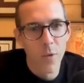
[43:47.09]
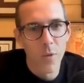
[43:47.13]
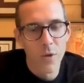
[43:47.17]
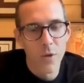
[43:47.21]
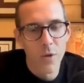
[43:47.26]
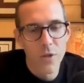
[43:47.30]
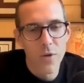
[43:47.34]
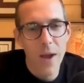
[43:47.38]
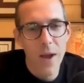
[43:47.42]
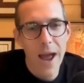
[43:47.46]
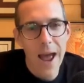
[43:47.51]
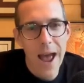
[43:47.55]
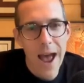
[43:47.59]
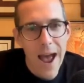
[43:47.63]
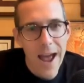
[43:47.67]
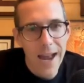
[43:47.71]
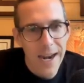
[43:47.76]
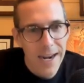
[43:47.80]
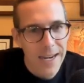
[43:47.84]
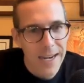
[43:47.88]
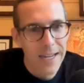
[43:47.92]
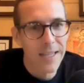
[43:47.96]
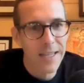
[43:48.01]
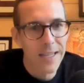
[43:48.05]
or would you
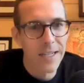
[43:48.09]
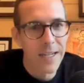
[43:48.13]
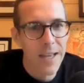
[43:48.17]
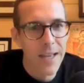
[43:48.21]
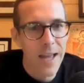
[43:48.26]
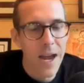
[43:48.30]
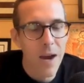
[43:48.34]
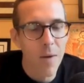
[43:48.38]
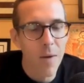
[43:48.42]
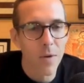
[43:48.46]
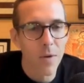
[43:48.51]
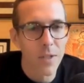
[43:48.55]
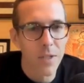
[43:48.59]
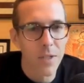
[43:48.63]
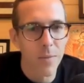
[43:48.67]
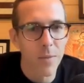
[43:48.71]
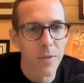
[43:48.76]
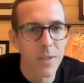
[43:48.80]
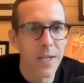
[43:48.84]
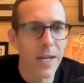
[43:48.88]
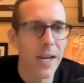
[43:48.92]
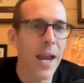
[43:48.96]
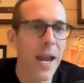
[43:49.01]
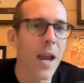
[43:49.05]
add anything to that when
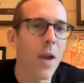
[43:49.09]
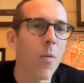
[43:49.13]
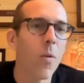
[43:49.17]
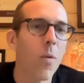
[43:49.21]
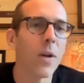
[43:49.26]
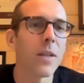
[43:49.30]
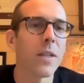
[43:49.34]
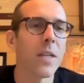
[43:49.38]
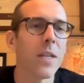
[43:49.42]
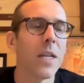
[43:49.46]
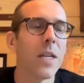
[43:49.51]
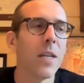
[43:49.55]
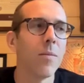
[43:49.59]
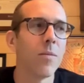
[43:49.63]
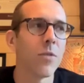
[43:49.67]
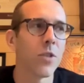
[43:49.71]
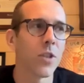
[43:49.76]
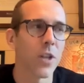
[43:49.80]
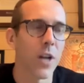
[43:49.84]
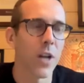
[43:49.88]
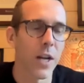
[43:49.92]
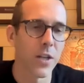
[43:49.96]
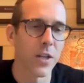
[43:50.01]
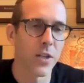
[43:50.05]
someone's like, hey, what team
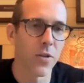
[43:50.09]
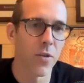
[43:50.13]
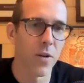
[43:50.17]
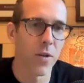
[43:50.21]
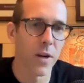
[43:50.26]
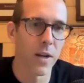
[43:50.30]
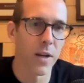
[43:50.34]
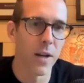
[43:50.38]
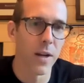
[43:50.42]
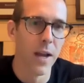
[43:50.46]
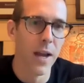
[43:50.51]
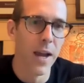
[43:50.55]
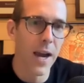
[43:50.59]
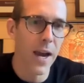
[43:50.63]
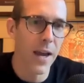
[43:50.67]
should I join?